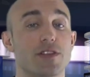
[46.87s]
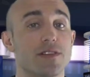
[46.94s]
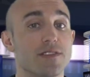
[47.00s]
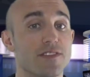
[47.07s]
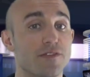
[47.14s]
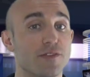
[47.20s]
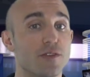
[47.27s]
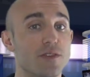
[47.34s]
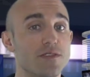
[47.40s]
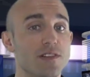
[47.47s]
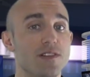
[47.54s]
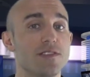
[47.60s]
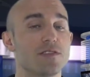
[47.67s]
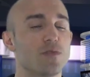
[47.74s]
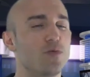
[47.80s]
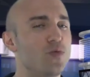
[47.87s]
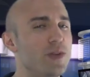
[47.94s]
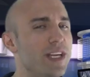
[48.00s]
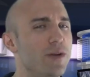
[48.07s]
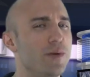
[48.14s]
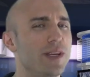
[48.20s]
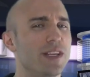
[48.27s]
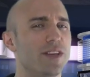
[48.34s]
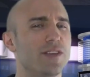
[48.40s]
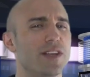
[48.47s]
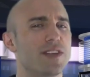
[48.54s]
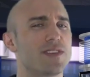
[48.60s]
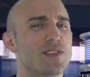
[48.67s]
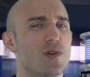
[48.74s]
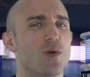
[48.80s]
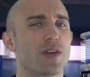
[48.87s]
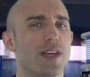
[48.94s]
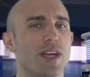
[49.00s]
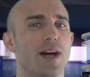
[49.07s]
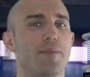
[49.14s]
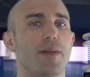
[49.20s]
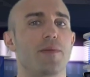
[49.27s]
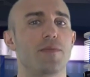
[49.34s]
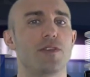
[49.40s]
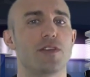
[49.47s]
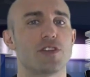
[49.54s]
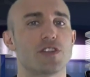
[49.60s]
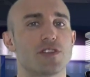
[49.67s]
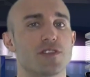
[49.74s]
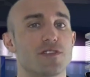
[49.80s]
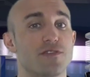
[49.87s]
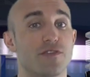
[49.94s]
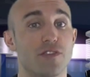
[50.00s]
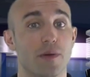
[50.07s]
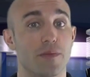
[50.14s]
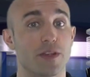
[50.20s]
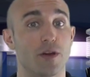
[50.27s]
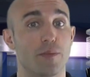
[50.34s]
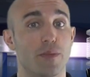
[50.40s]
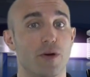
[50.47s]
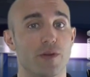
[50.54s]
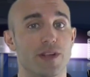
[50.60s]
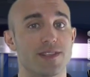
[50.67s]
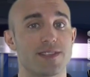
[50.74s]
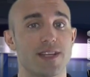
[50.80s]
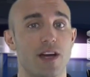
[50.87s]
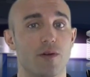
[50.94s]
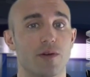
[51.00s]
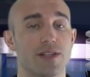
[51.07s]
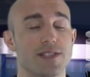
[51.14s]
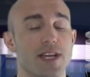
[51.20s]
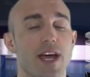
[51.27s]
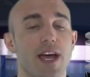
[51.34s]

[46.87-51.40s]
and is of course also really good at soaking up ammunitions from the opponent's towers